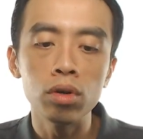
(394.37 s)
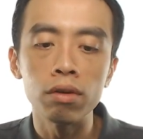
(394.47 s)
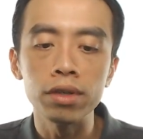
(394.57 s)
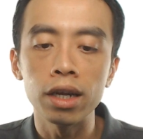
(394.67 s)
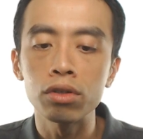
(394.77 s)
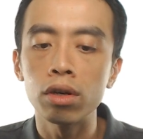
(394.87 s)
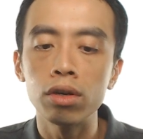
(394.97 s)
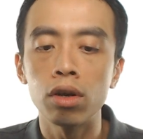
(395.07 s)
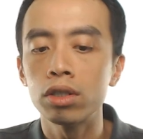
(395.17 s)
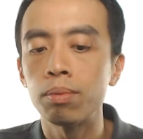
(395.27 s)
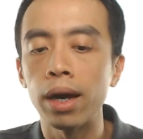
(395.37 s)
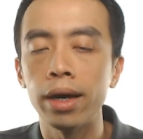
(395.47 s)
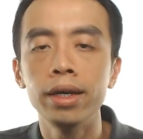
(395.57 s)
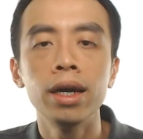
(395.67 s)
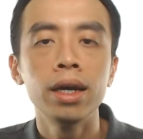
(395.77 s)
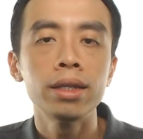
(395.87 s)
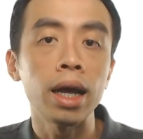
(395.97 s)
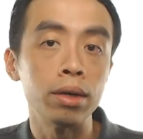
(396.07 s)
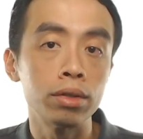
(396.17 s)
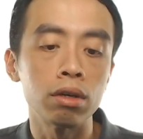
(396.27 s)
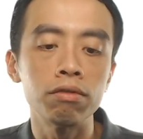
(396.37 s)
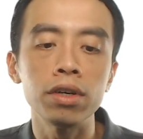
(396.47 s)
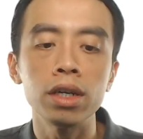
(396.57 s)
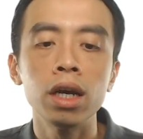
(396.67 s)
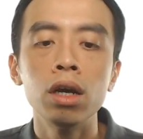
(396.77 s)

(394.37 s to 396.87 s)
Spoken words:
of electron lost by thiosulfate.